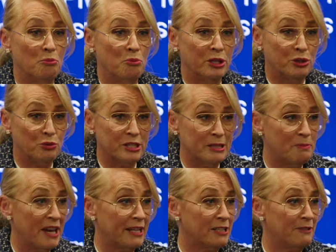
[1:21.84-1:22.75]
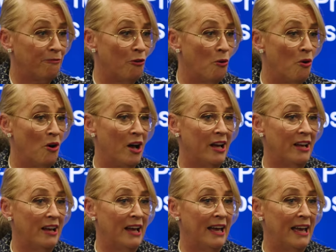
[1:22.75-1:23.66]
with respect for
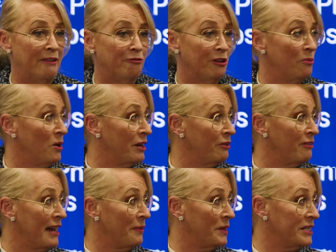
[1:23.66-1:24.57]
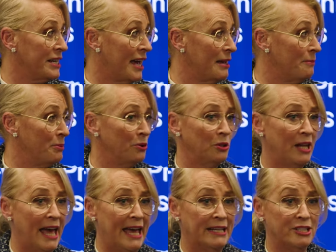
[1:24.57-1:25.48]
everyone around the table
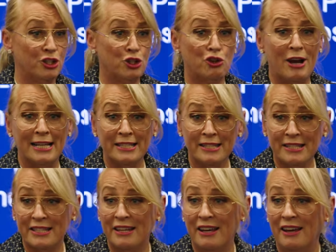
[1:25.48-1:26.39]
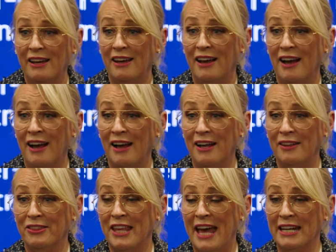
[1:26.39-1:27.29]
and a trust
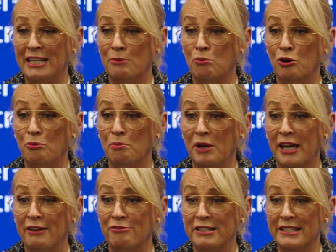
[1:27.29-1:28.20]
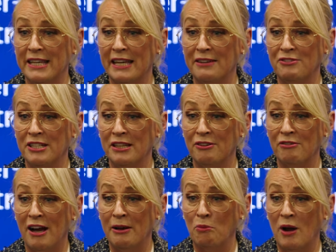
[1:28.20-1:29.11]
that it will be received in the
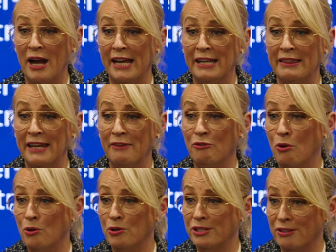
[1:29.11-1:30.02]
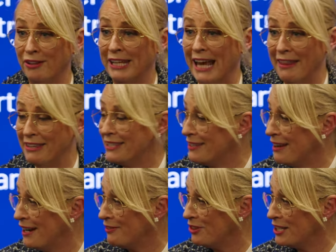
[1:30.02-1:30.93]
right way. And then, of course, on the other
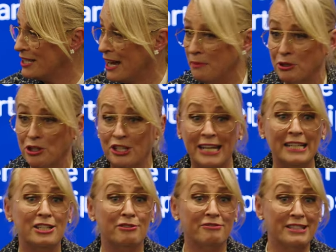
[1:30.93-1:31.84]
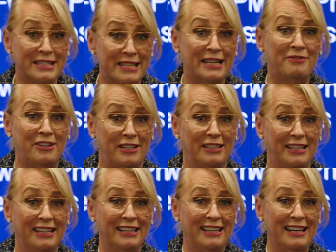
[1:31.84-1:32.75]
side of the table, you need to receive
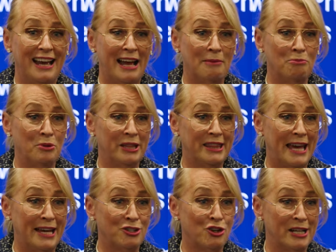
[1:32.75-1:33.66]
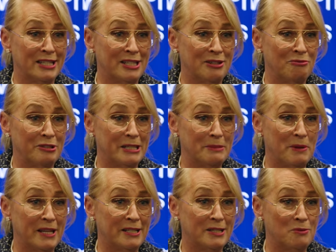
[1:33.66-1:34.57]
it with that trust and
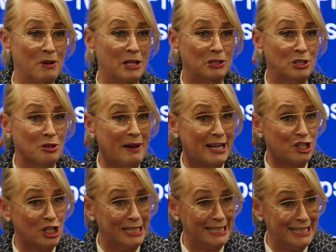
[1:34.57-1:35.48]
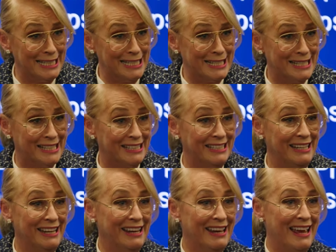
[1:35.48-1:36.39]
respect as well, to actually
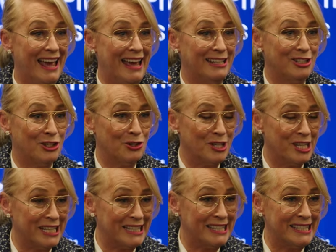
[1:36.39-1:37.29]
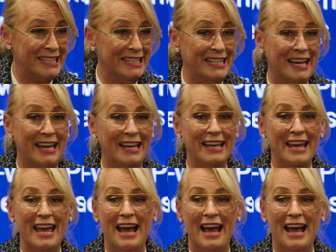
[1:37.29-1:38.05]
listen and to consider